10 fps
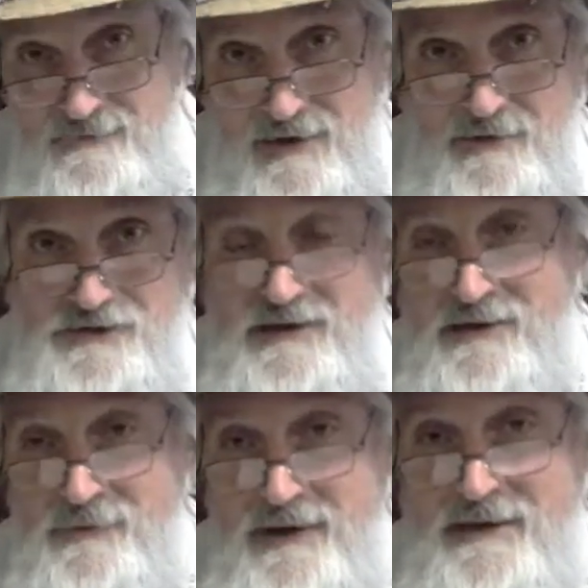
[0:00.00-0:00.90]
make what she
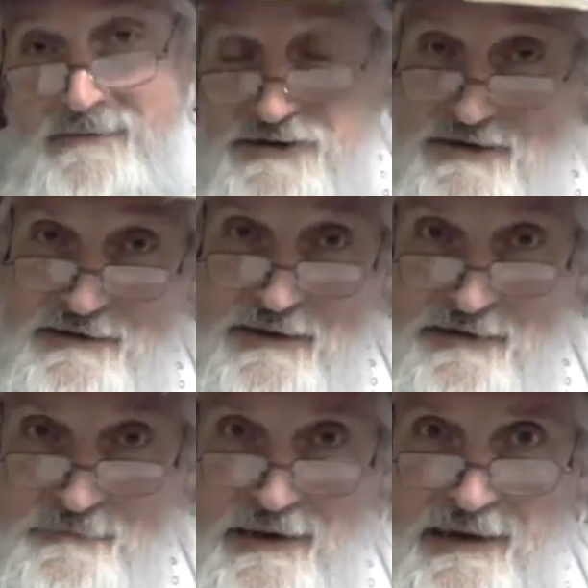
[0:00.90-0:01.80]
did right, but she
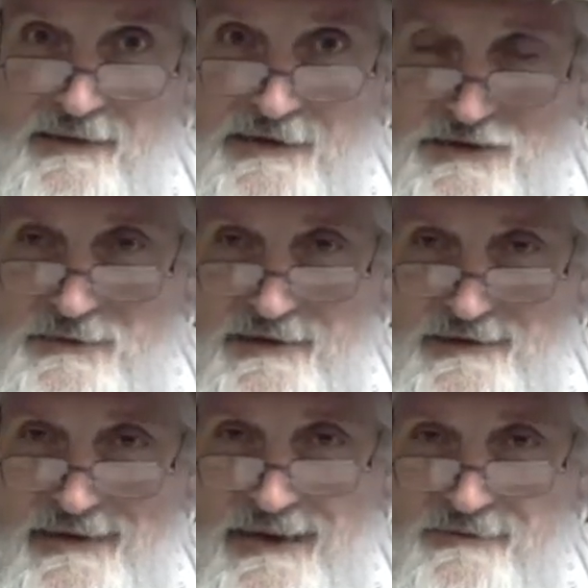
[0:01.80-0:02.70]
is admitting that she was
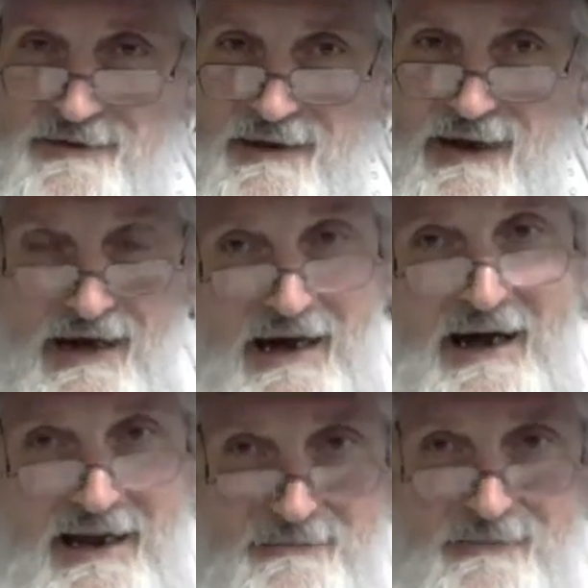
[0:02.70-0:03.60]
deceived.
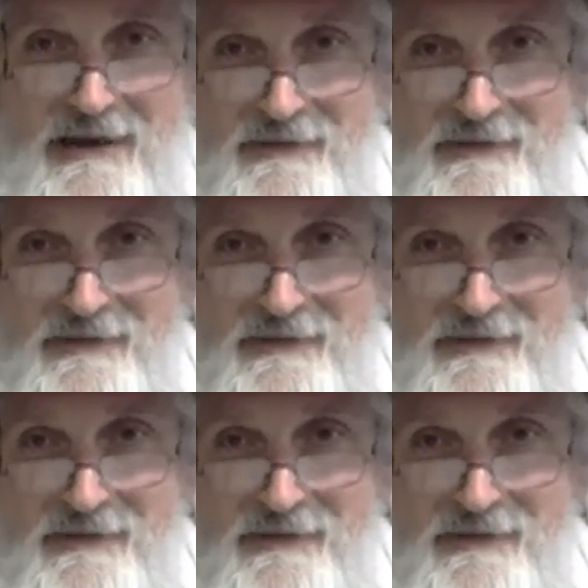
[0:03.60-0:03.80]
I made